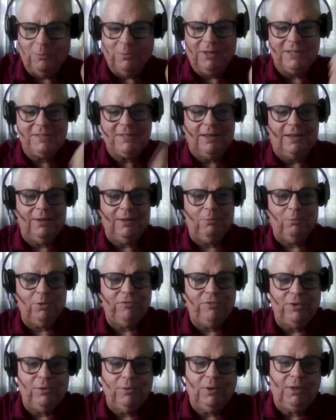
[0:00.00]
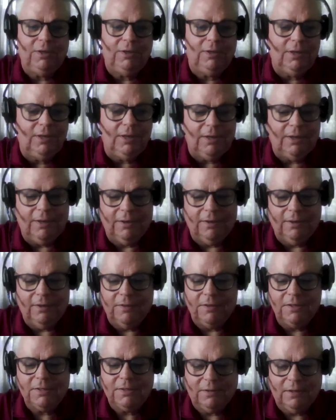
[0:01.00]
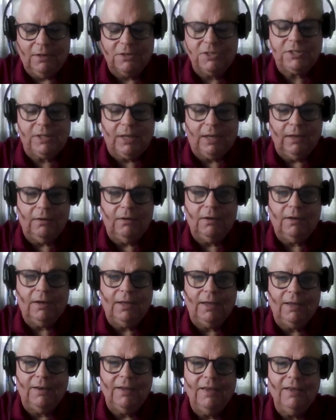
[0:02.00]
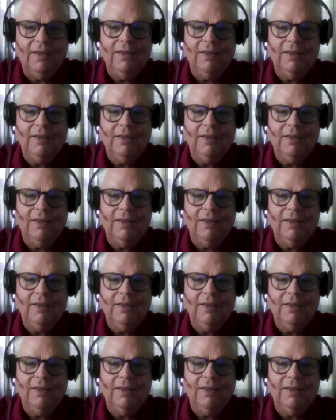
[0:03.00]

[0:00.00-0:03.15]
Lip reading: bit of time reviewing their standard, and